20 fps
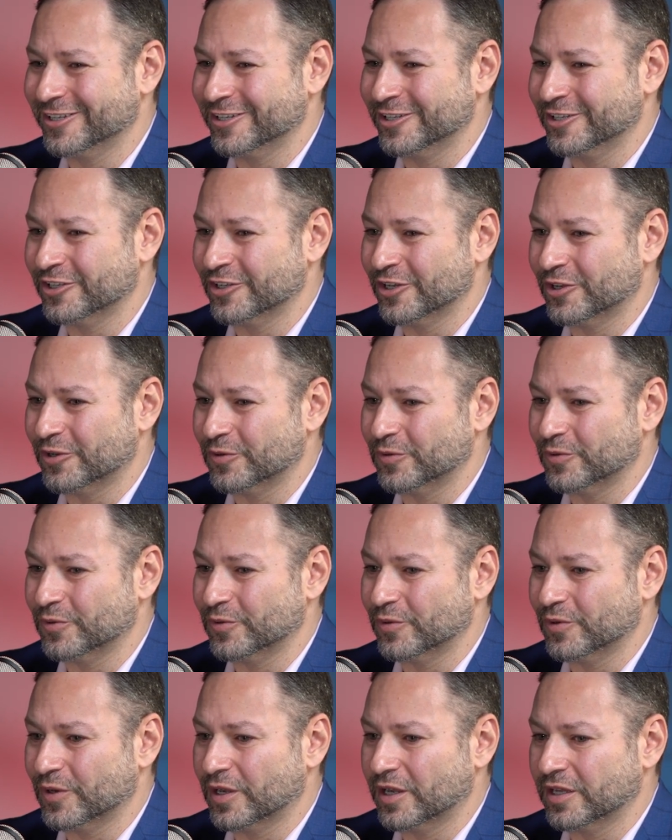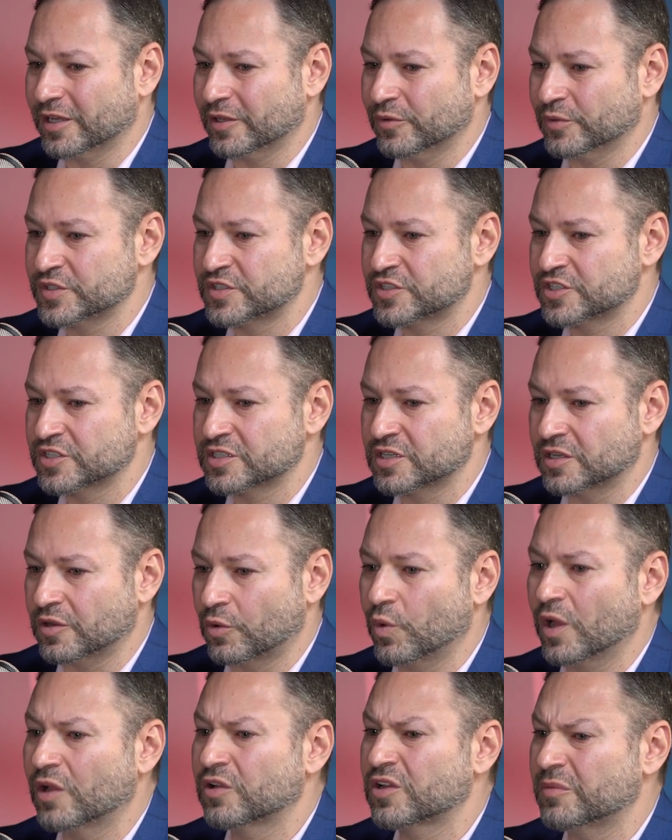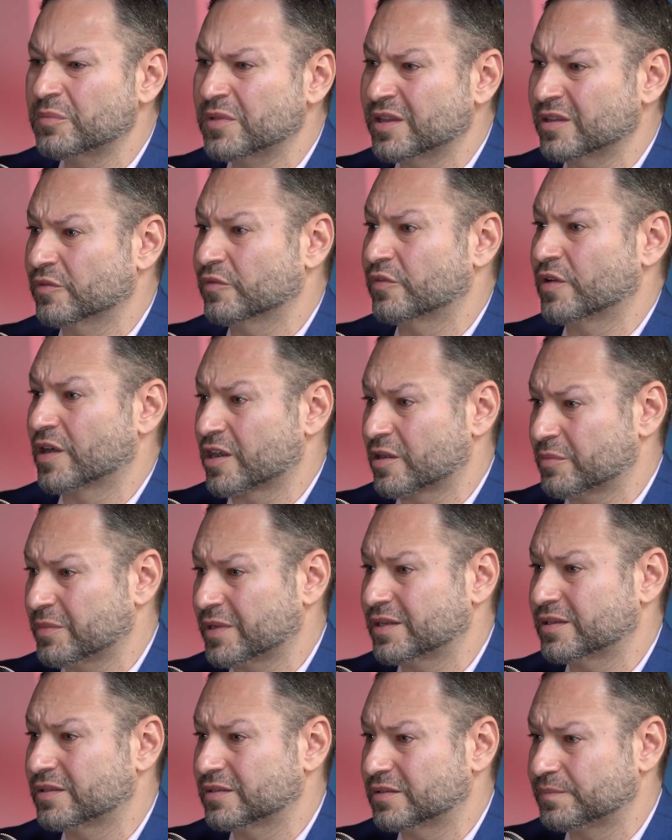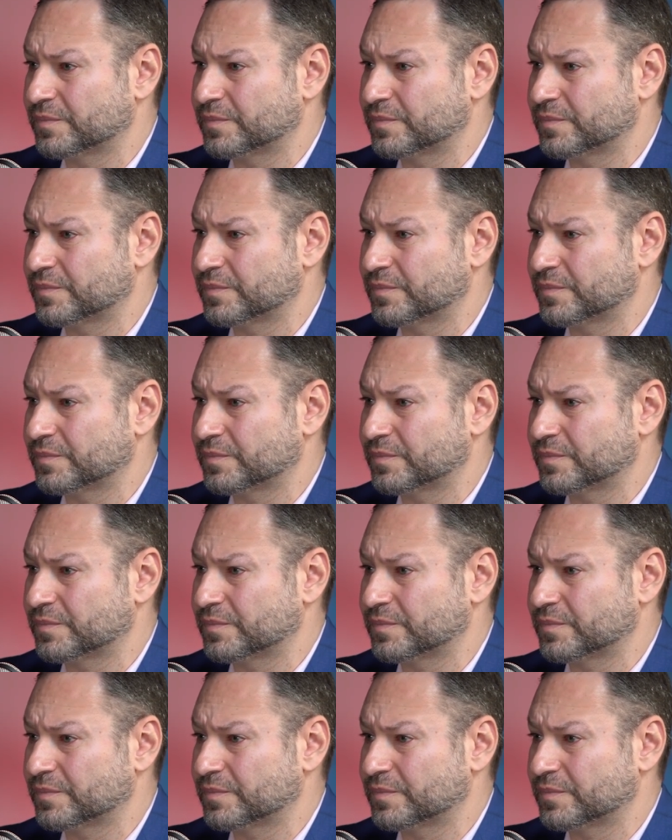it it was just a welcoming environment,